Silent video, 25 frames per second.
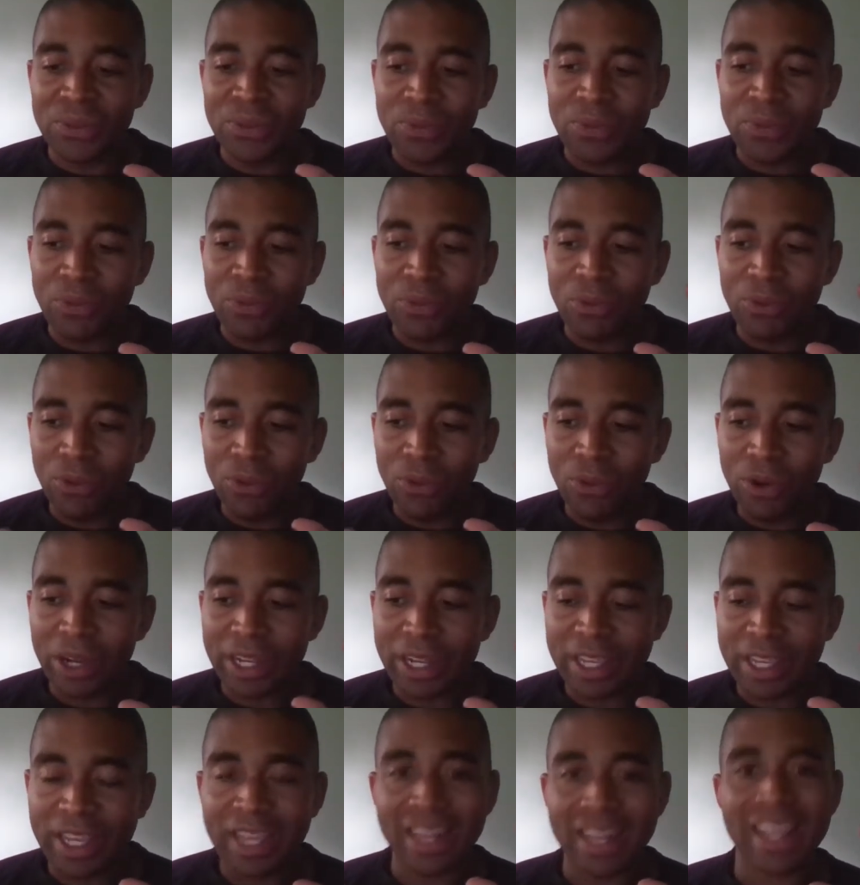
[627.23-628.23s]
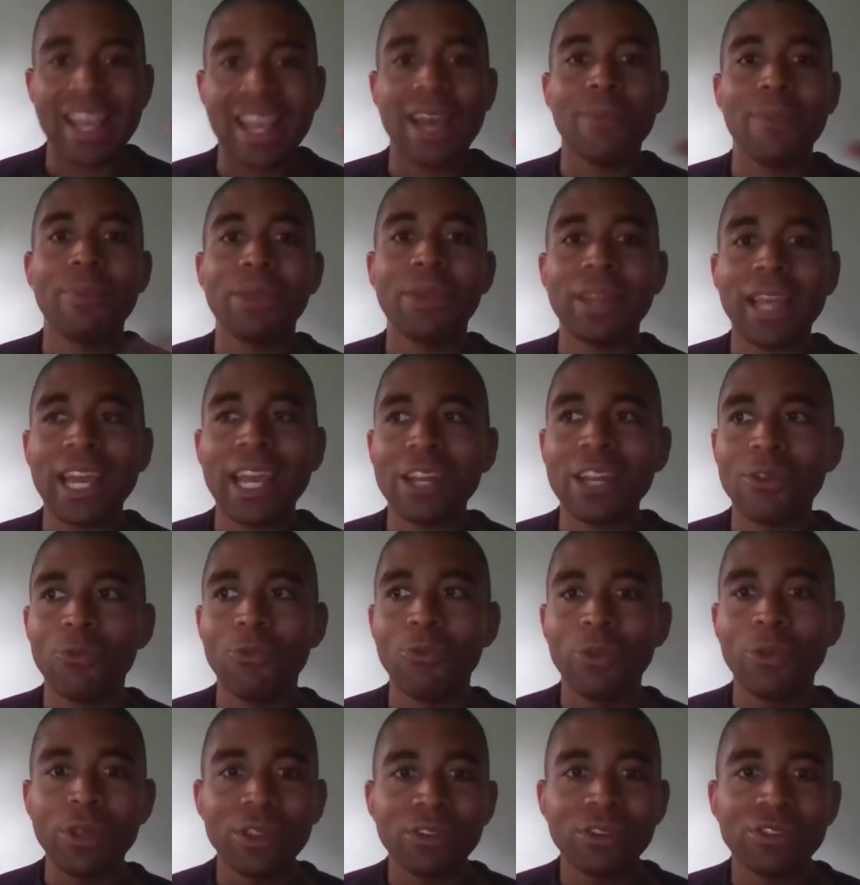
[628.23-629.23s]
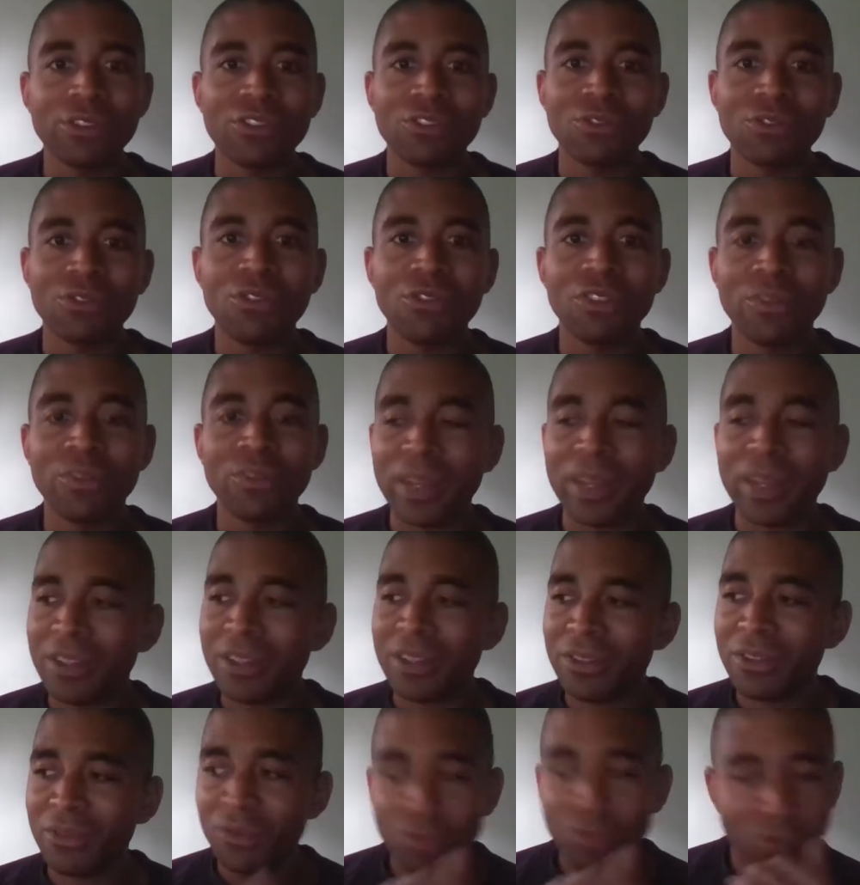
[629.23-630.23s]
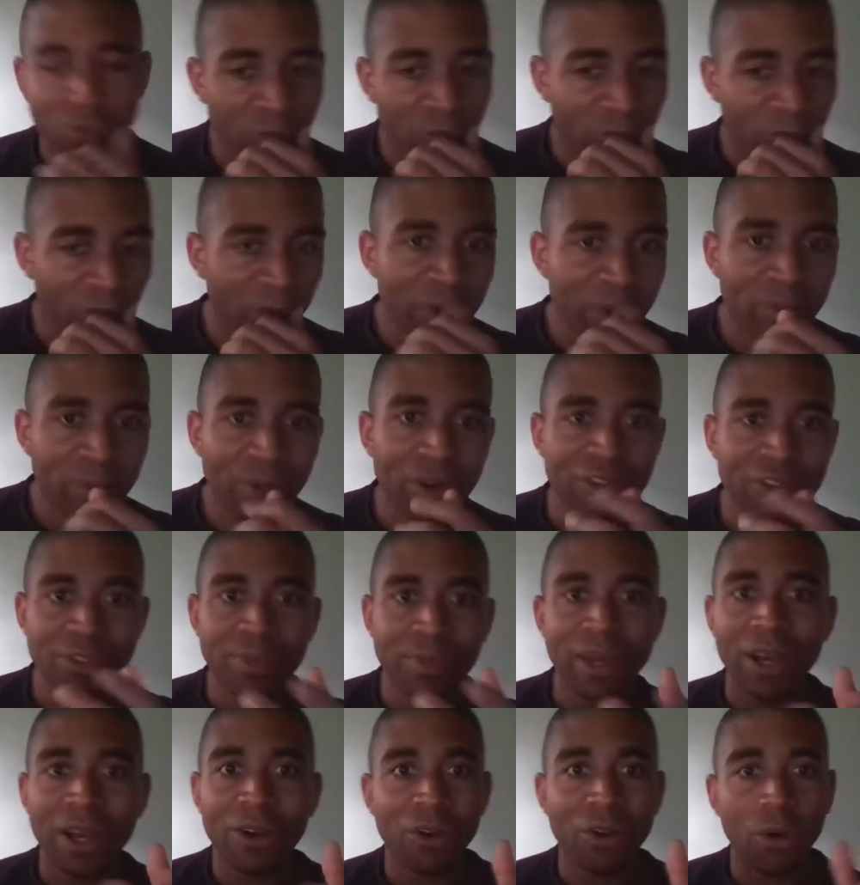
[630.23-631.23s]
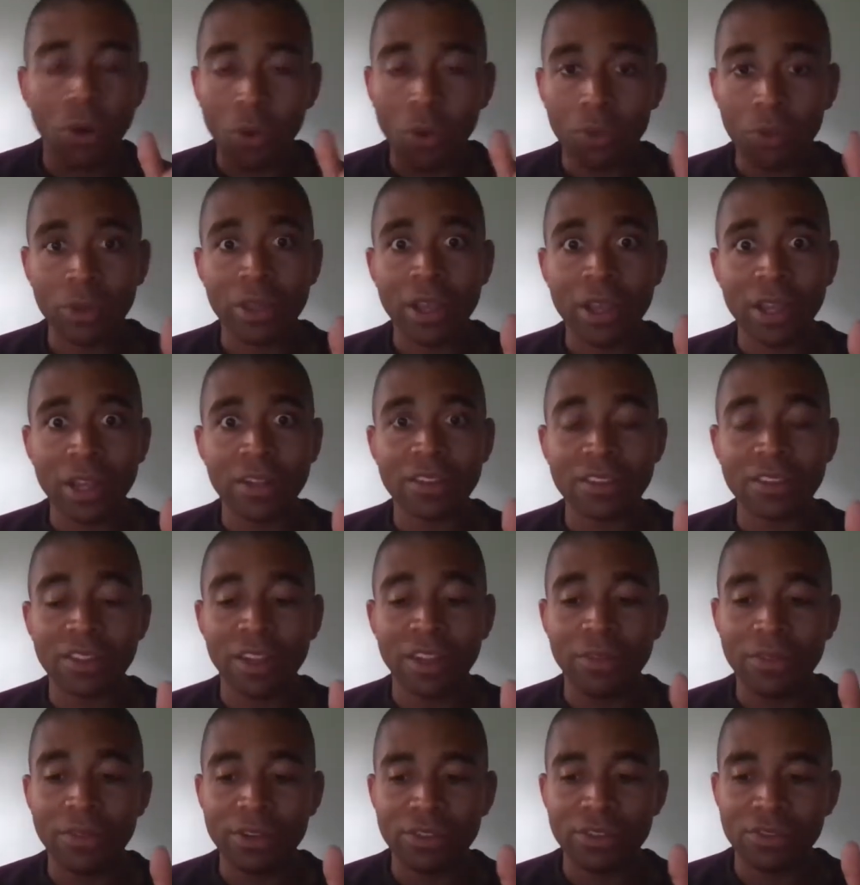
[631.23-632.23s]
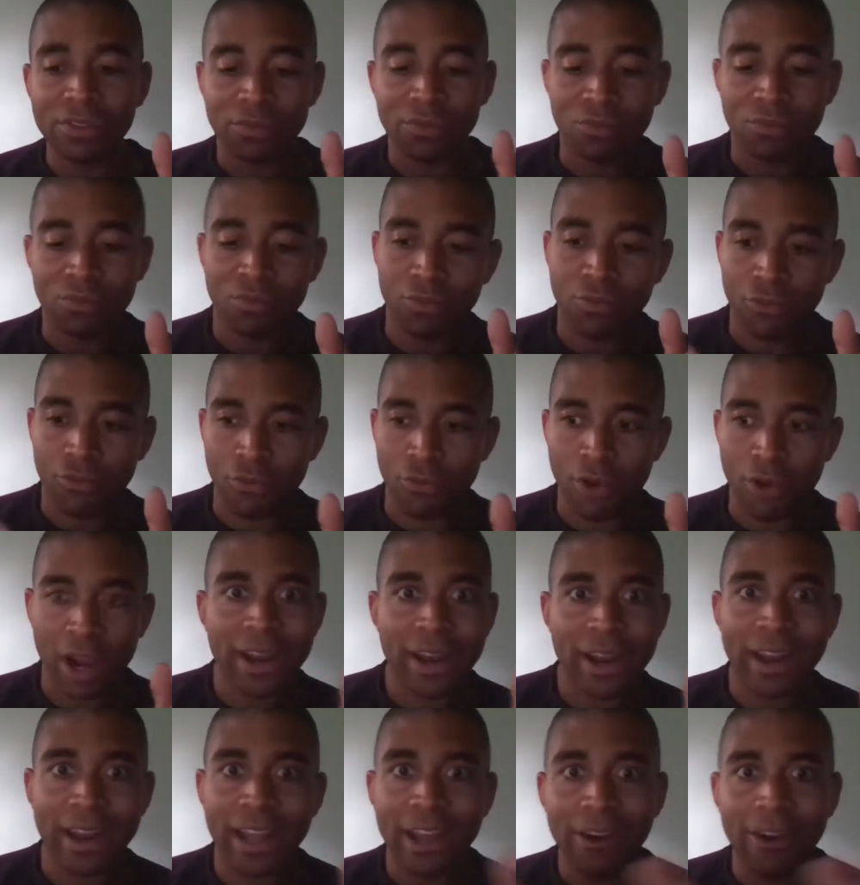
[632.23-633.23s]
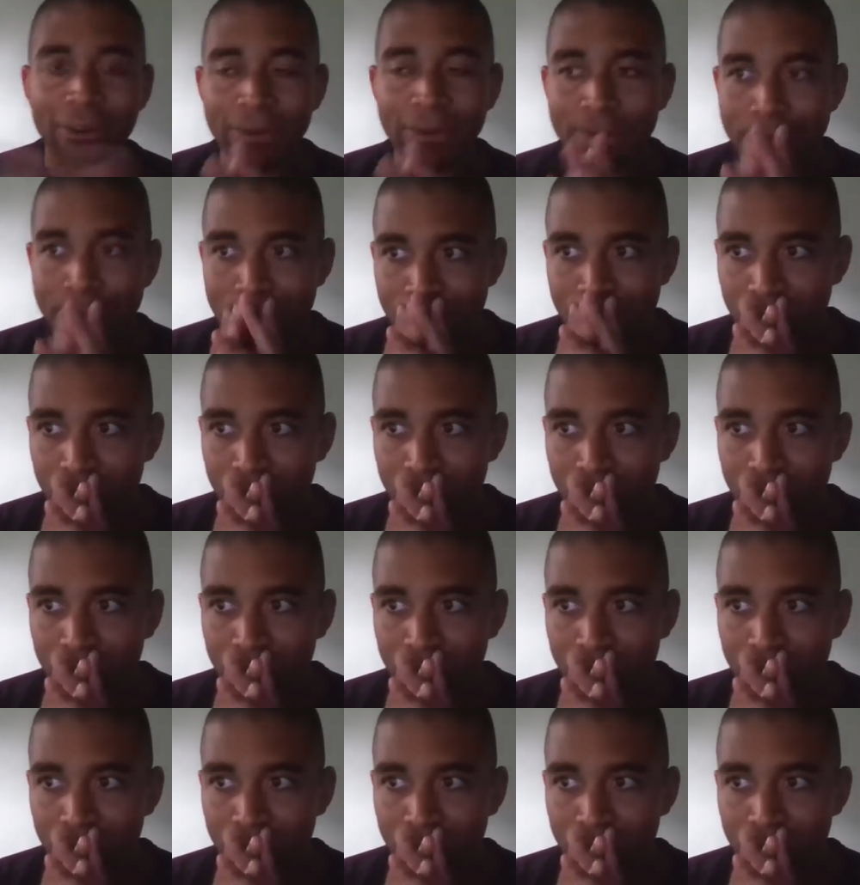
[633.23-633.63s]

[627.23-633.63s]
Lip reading: what can happen and how to weather the storm, and then read books about holding on and stuff and just write it out.